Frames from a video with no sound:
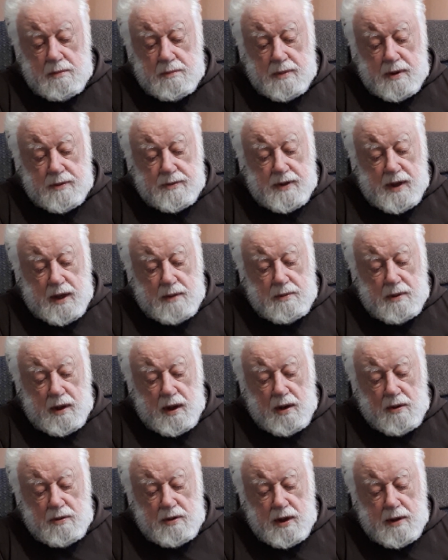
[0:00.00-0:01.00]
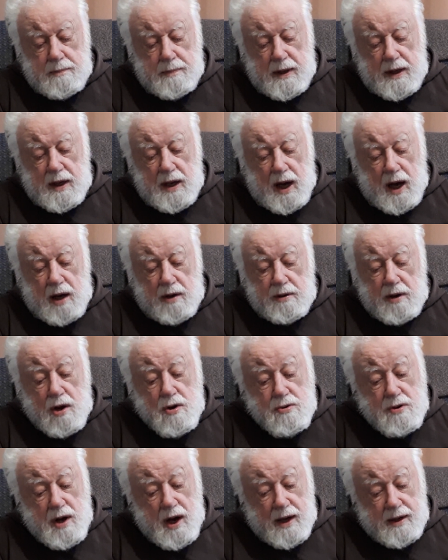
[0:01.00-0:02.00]
but they will only be our
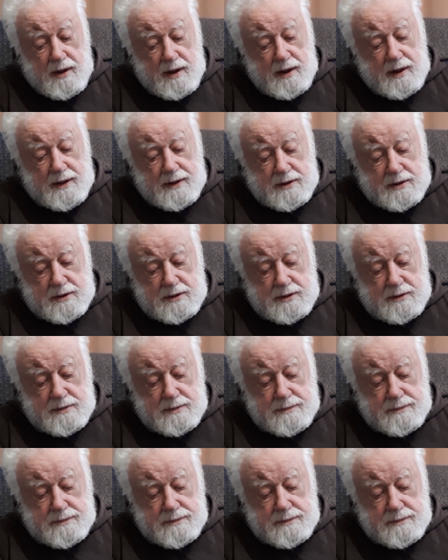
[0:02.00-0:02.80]
own ideas.